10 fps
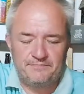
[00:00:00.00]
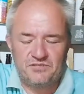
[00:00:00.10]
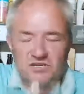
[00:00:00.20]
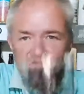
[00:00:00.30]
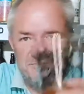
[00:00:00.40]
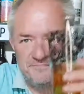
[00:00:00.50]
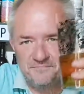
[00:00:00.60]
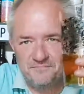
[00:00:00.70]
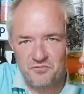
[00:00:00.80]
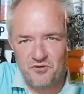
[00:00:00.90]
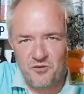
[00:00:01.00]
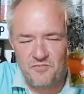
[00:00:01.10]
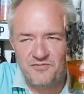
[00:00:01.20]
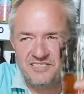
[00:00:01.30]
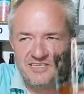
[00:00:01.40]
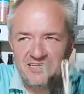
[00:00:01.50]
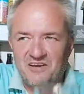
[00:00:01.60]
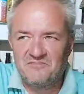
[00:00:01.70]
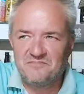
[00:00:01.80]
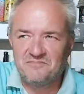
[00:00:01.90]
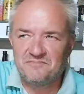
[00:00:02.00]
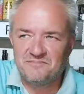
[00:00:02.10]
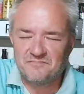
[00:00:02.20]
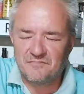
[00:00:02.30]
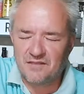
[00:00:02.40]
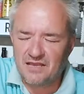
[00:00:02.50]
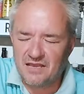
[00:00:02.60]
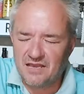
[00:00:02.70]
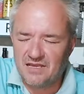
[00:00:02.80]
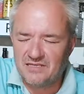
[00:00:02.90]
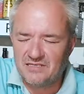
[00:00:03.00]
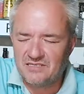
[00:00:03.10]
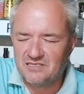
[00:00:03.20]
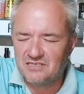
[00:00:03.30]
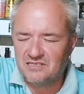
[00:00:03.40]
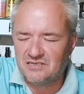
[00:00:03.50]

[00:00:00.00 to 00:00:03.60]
So proper it, you know. It's